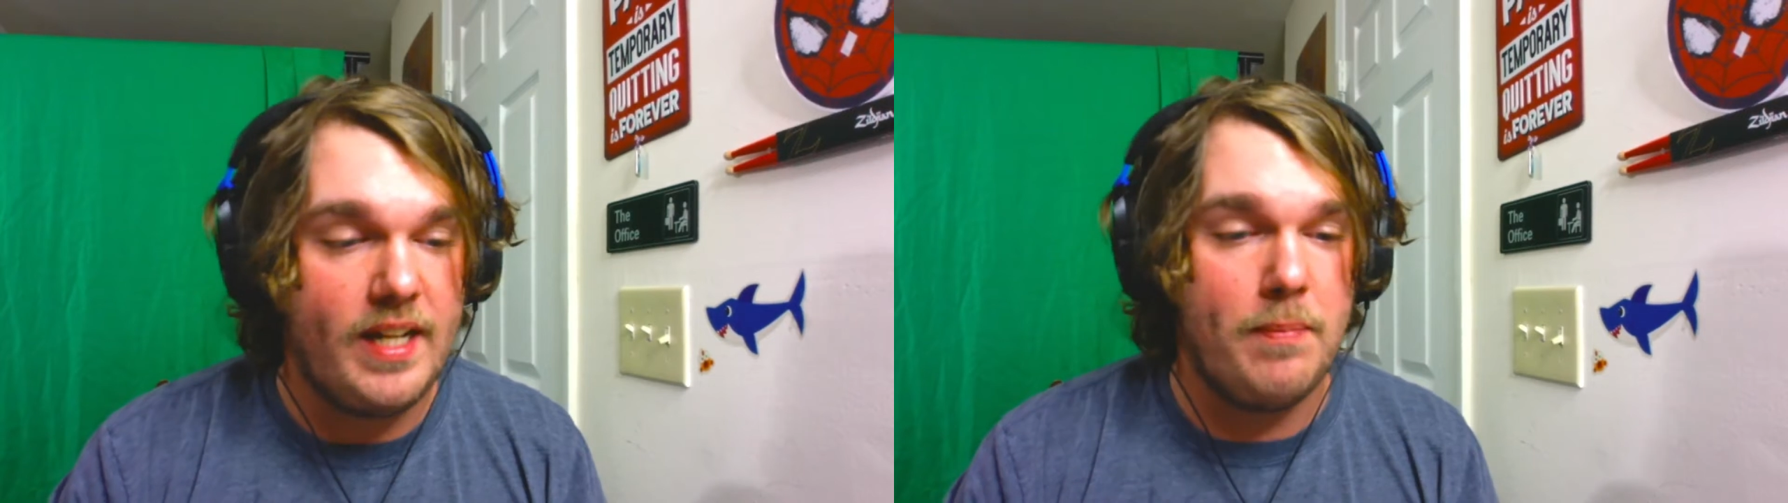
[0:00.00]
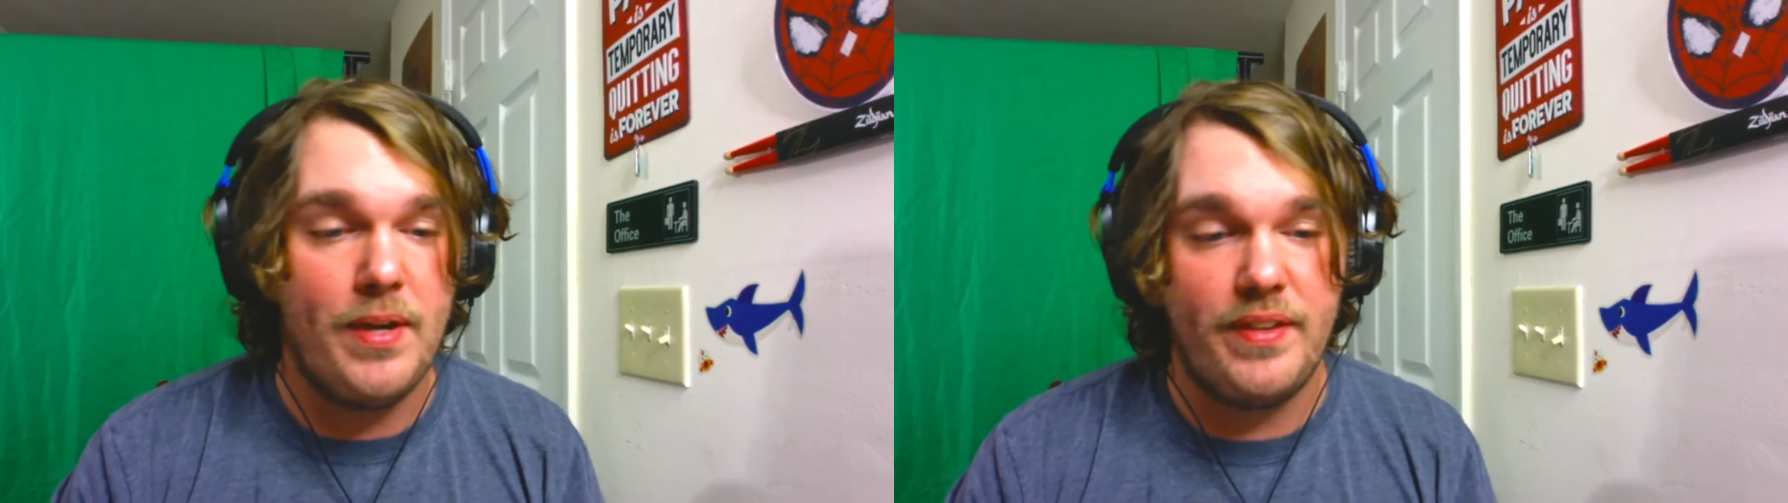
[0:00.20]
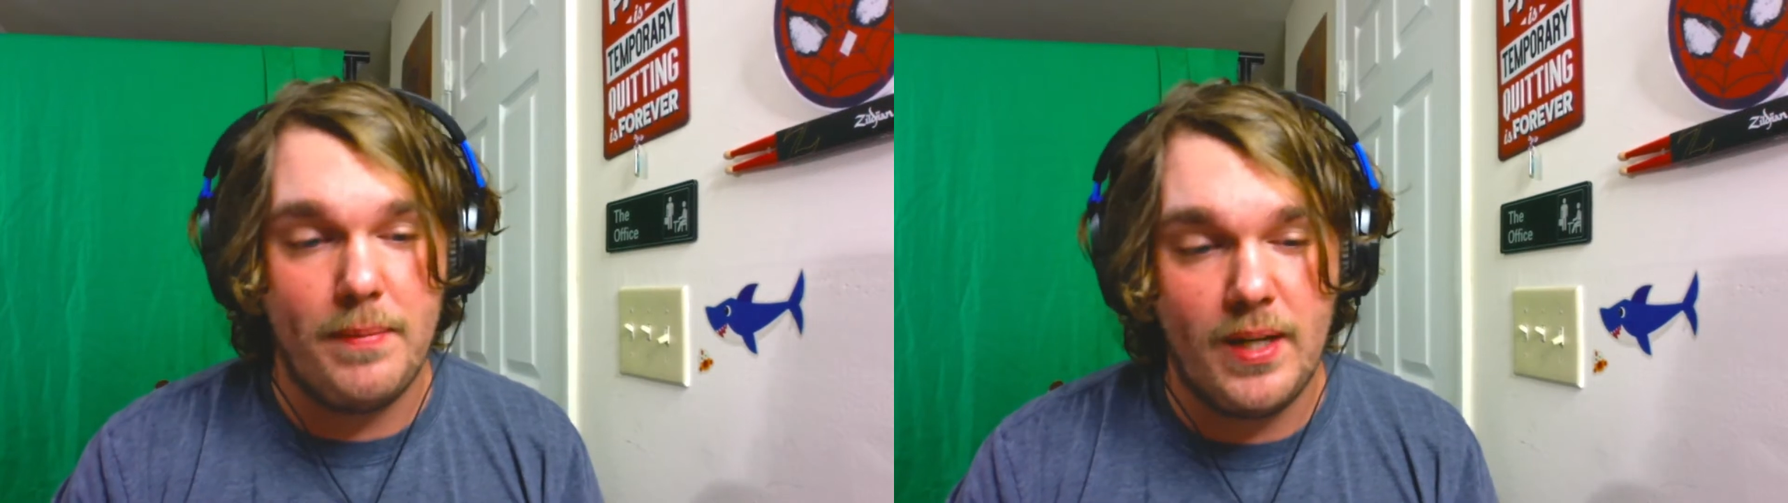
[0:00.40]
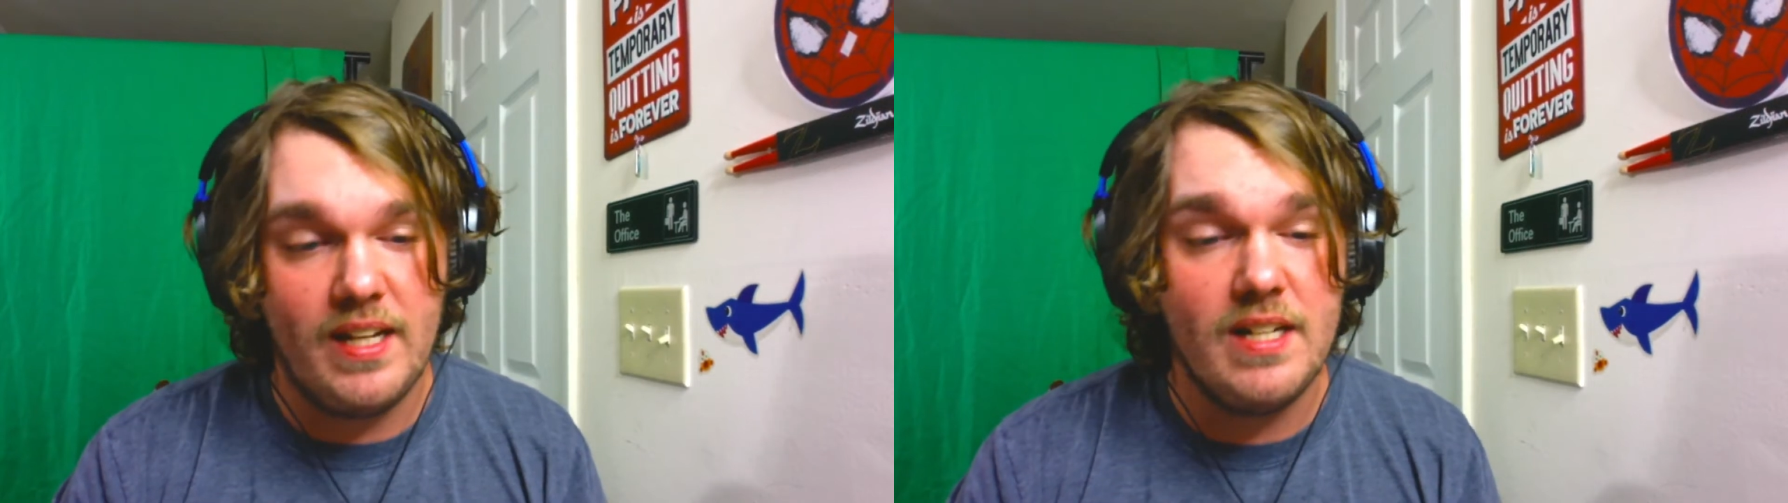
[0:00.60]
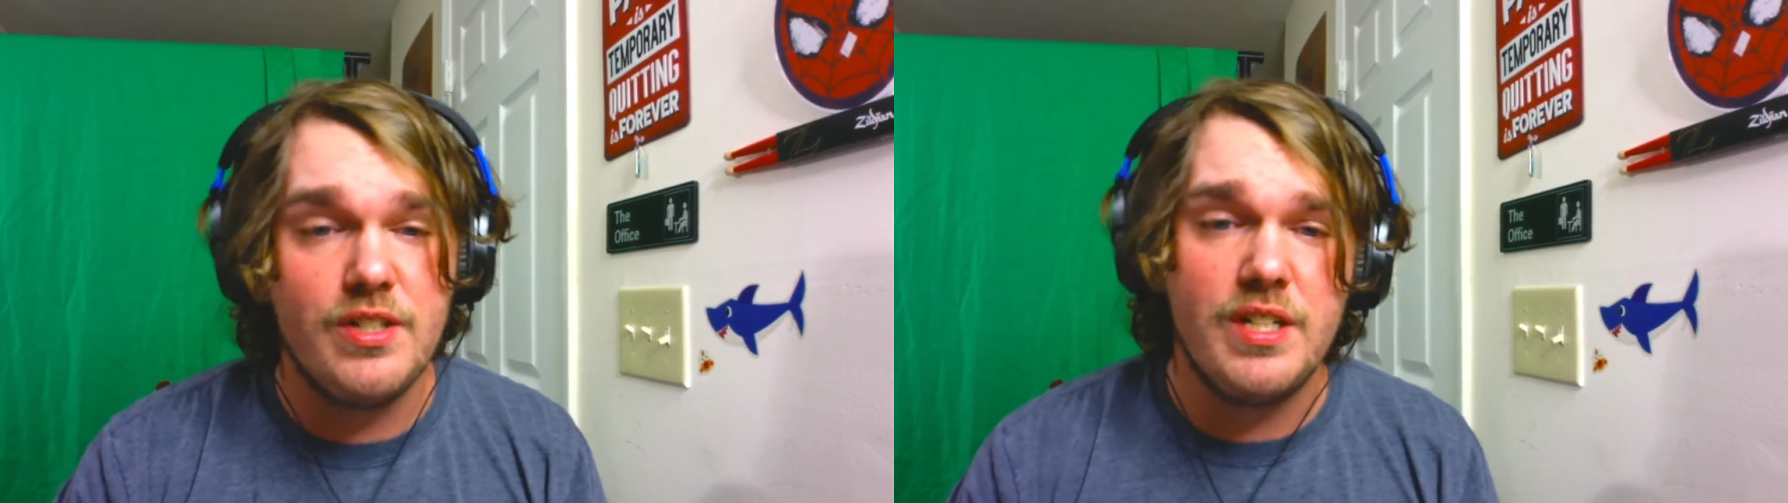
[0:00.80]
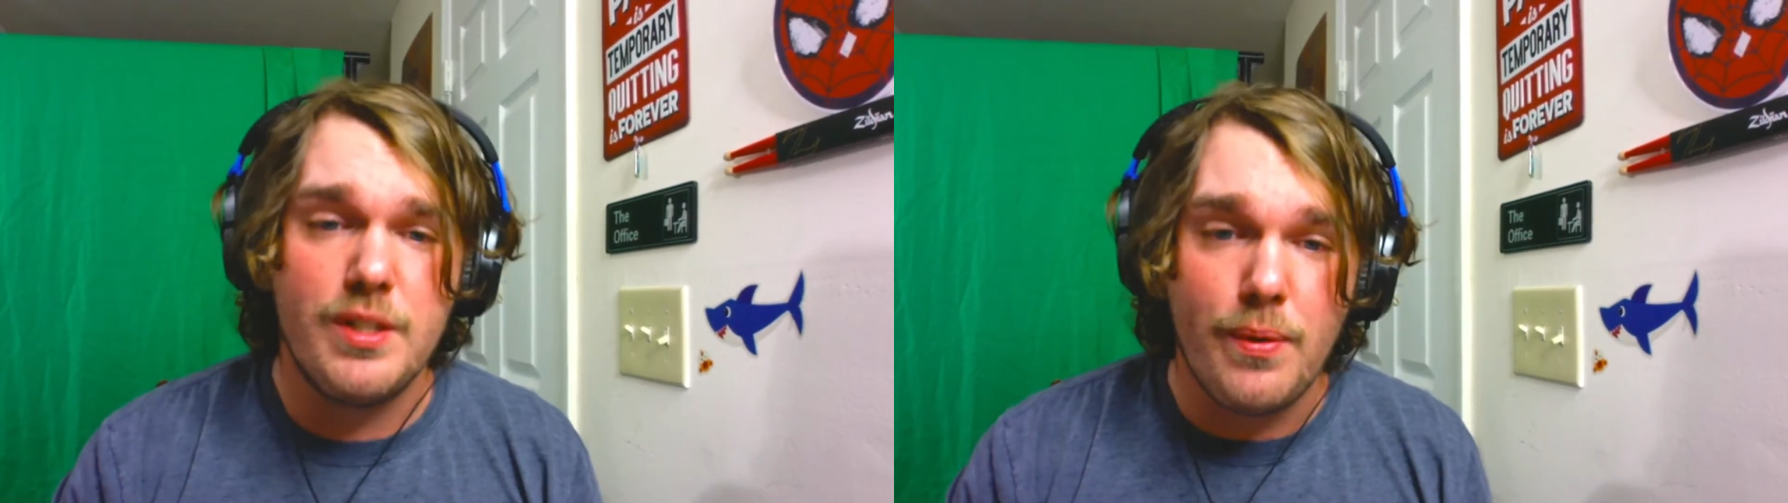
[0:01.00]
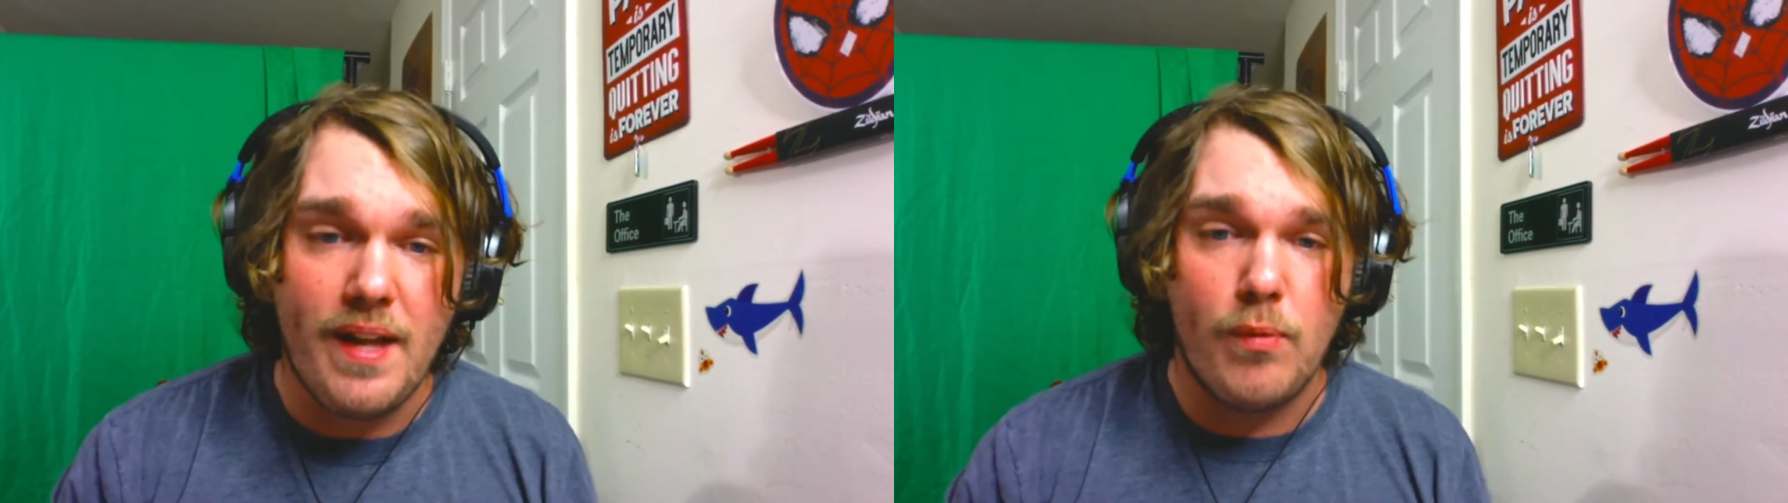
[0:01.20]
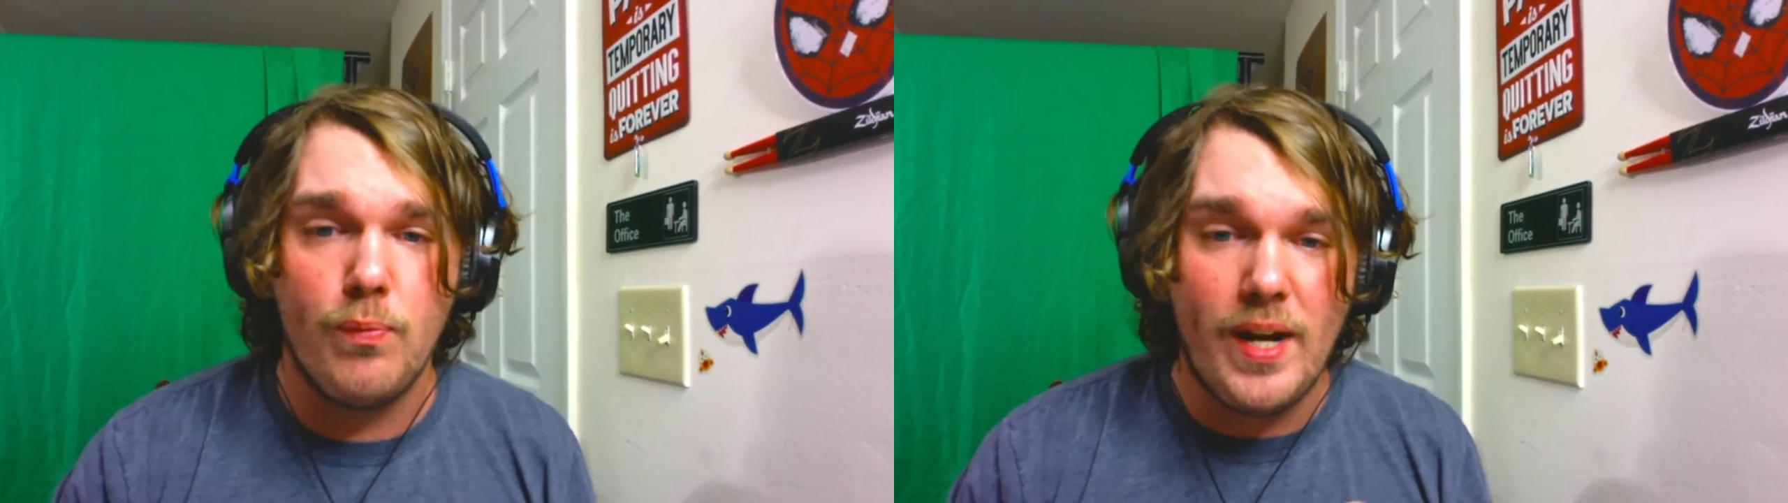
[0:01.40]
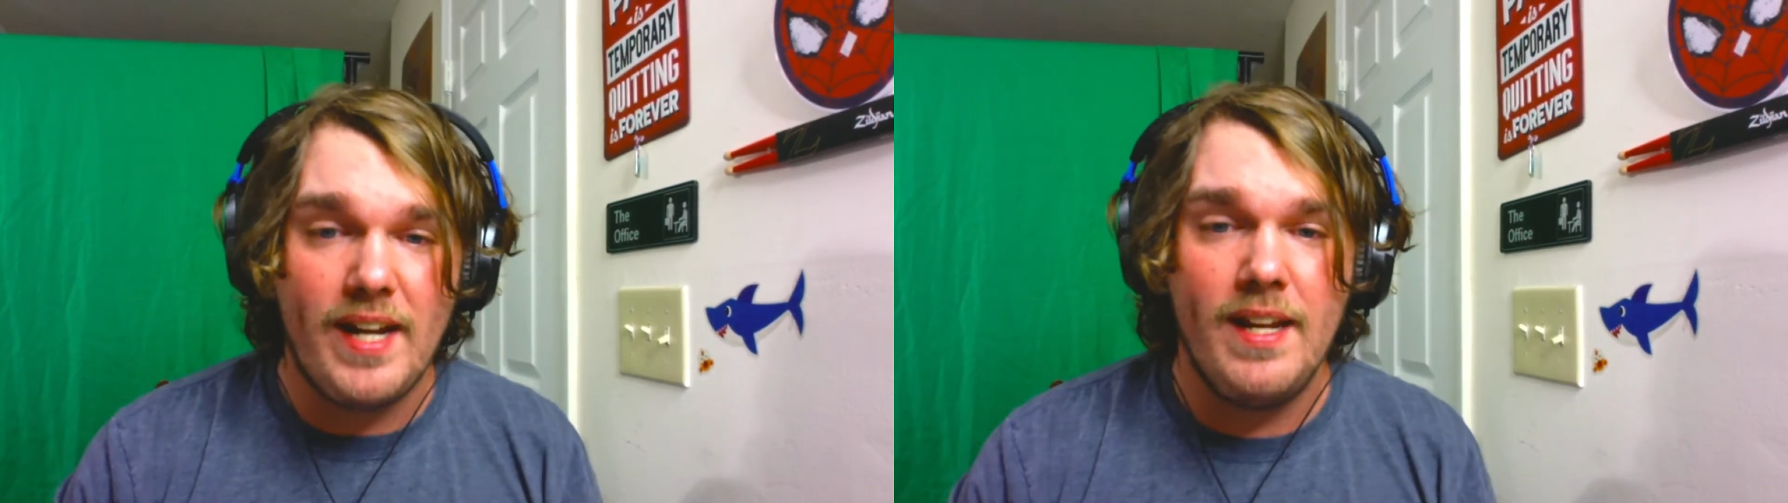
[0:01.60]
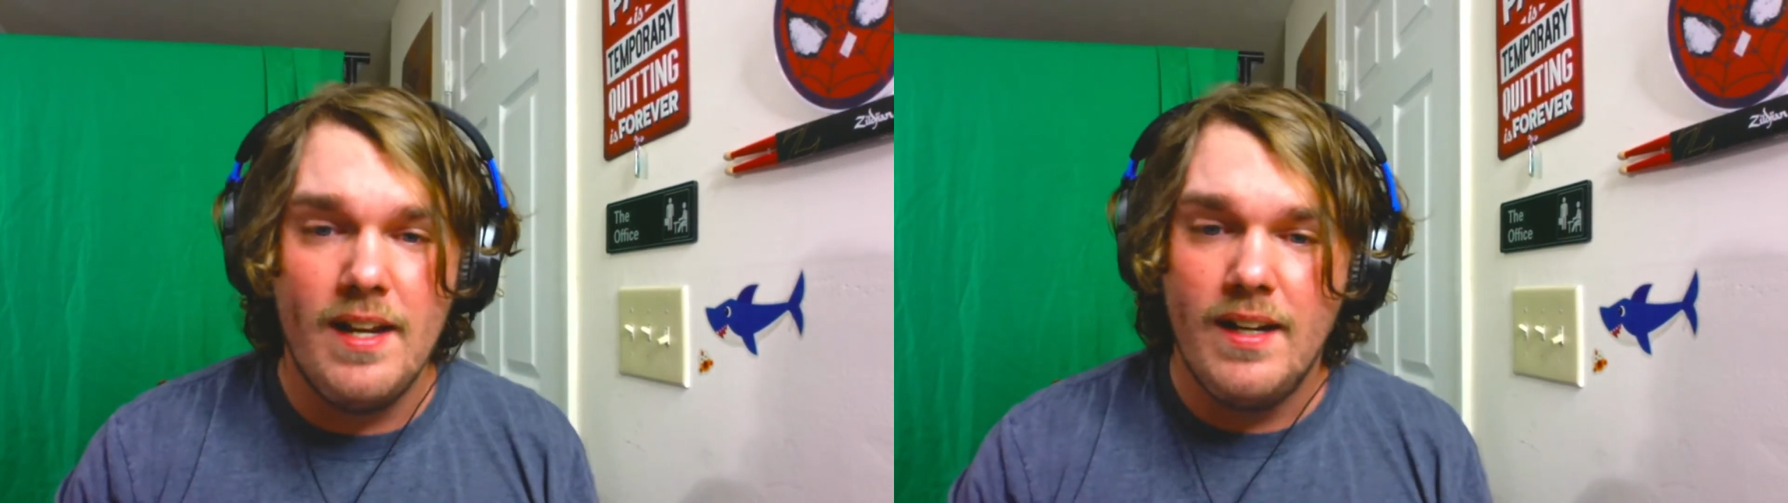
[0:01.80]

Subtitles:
emailed them again, just so that way